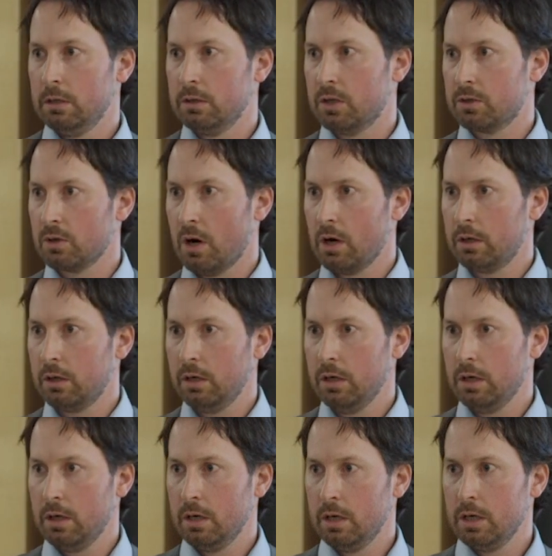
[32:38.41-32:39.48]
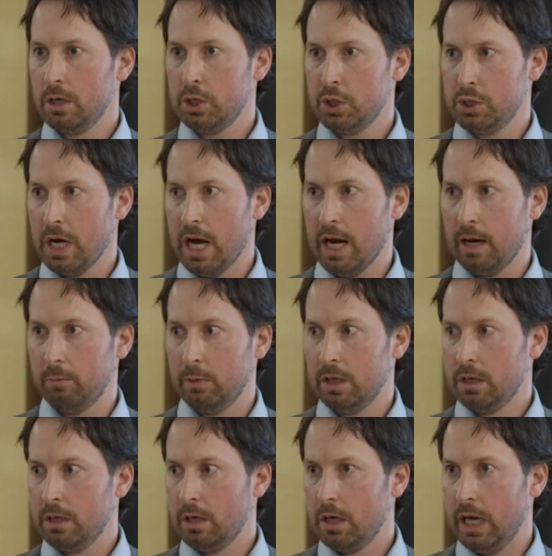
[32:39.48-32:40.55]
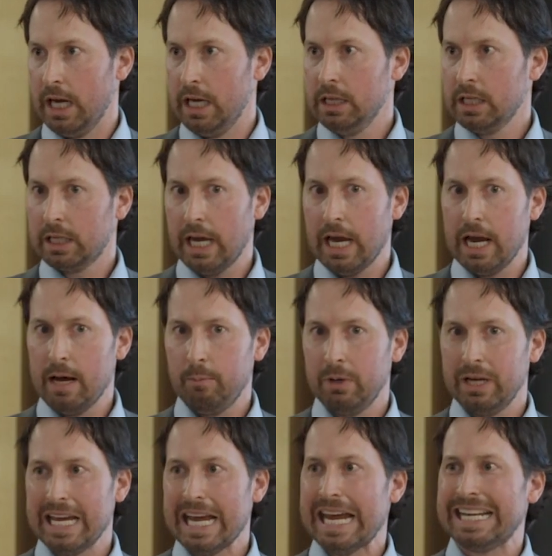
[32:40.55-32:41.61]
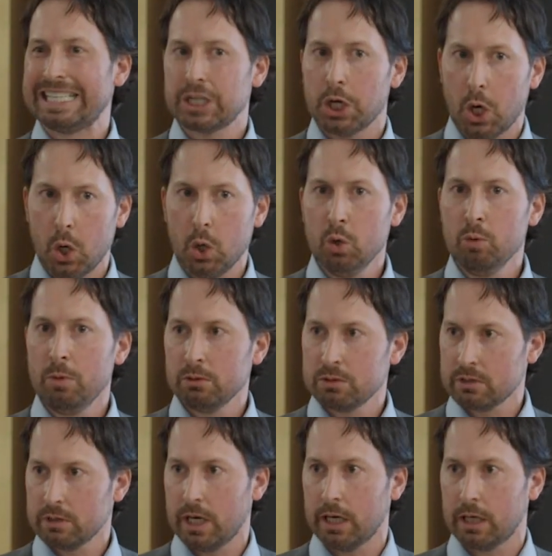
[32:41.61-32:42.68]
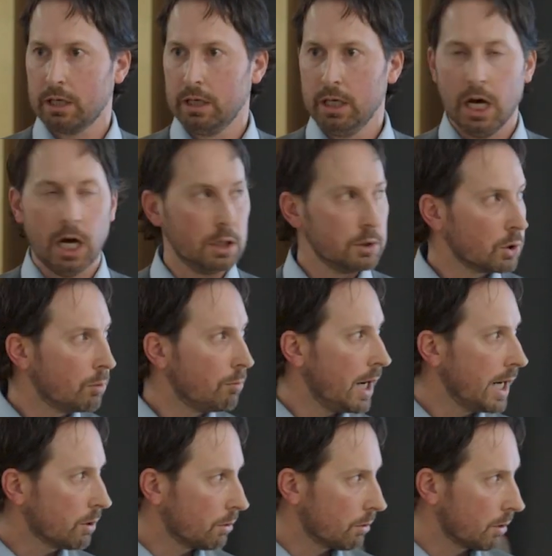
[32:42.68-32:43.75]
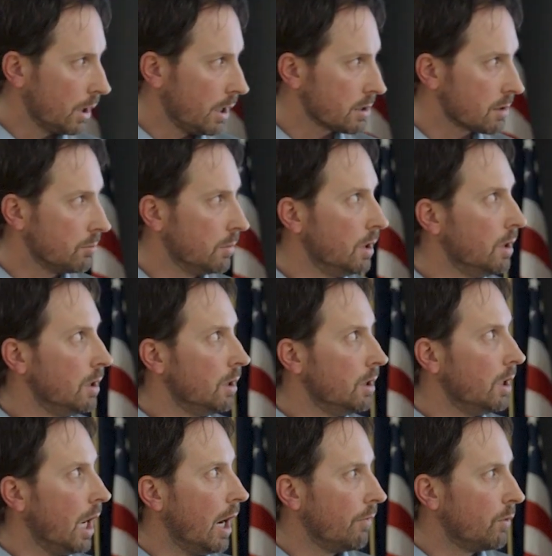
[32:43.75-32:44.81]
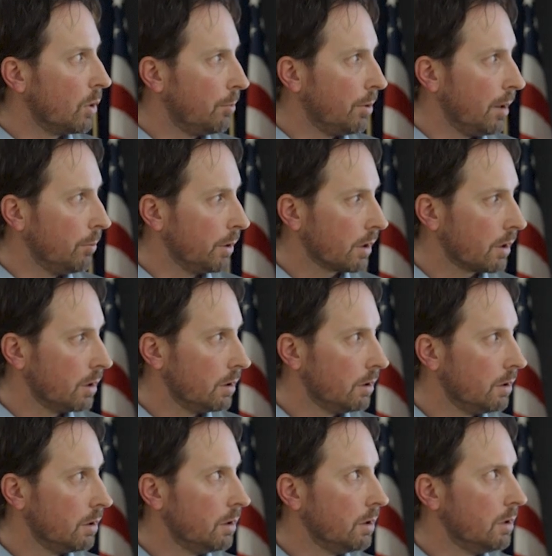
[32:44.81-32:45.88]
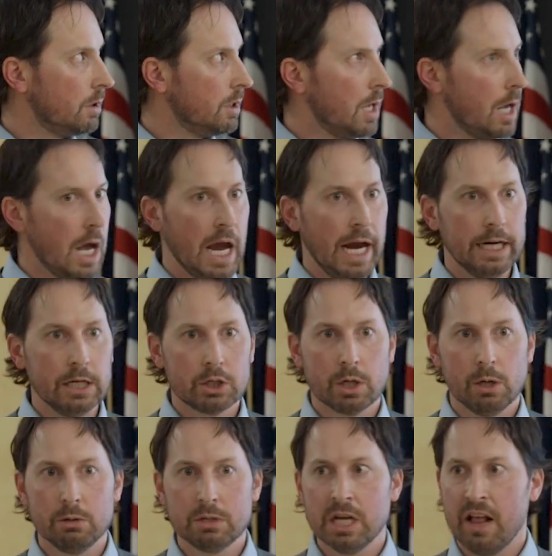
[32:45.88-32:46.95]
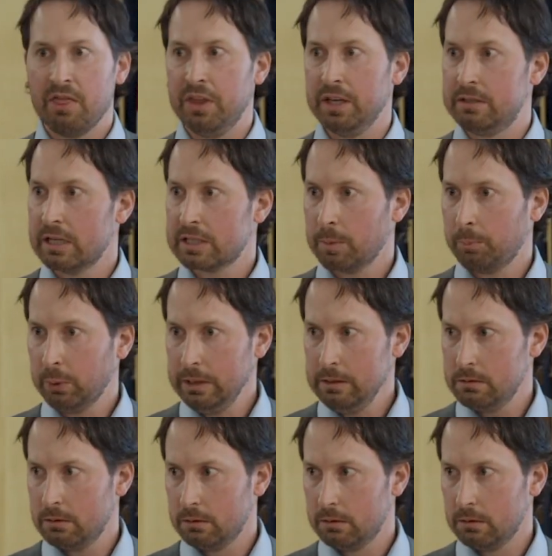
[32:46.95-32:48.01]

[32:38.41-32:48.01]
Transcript: Dishonor, shame. In the camp, it's almost like a little microcosm of the Republic. And it shows the discipline,